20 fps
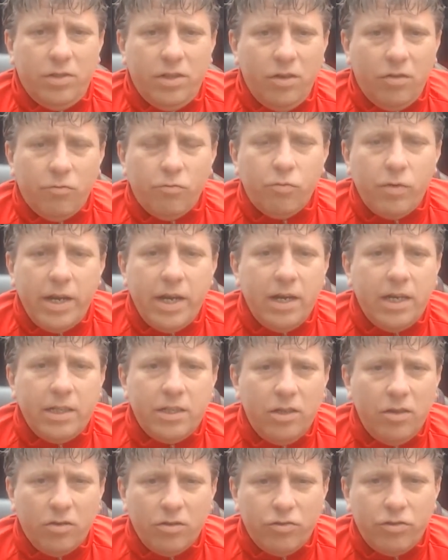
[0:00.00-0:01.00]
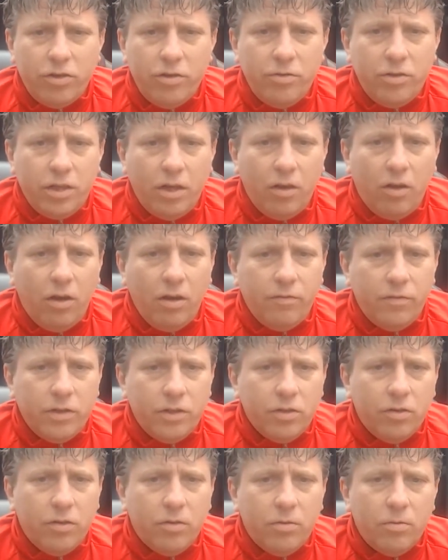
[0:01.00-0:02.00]
not real. It's not true to life at
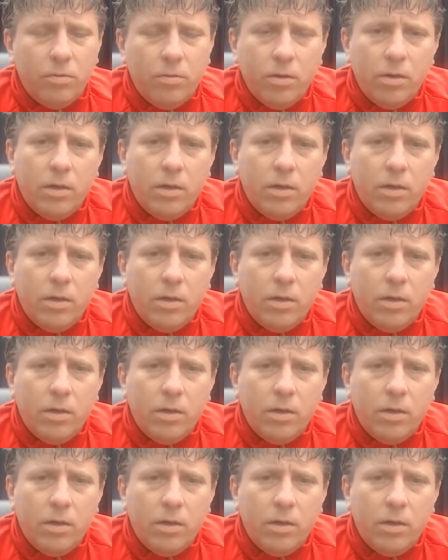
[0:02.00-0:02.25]
all.